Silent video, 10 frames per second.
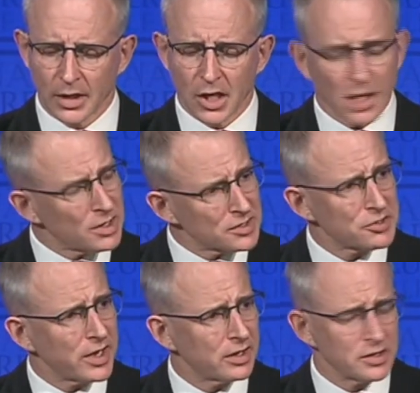Keeping
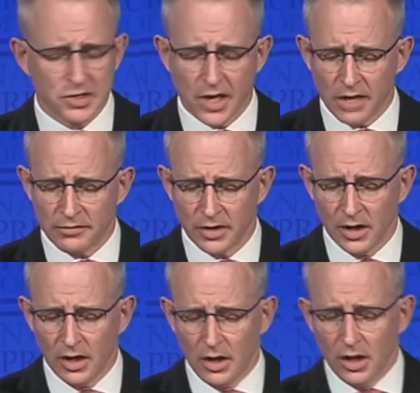Australians safe,
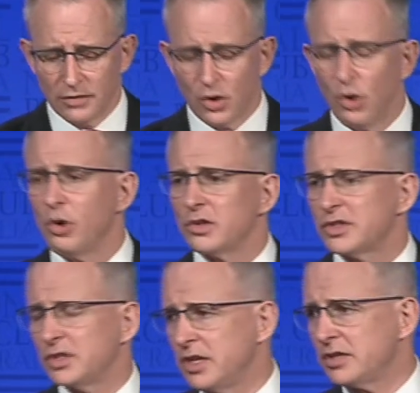of
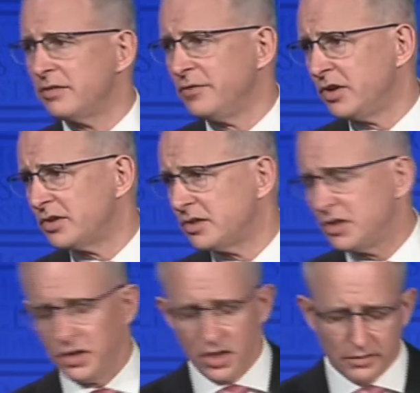course, is the first
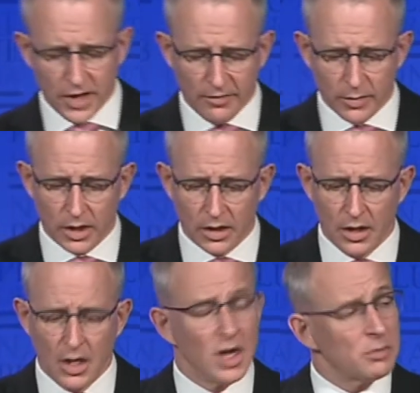duty of government.
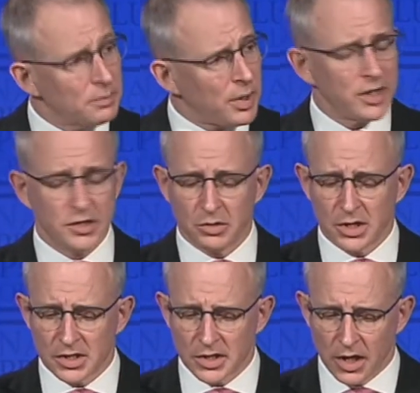But by
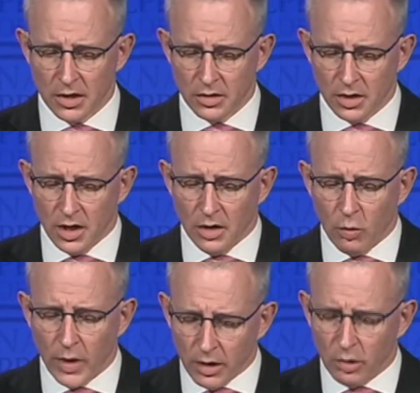doing so,
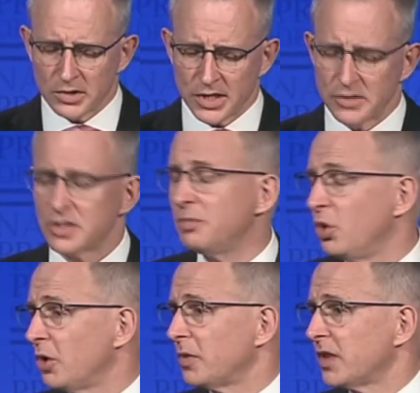we also support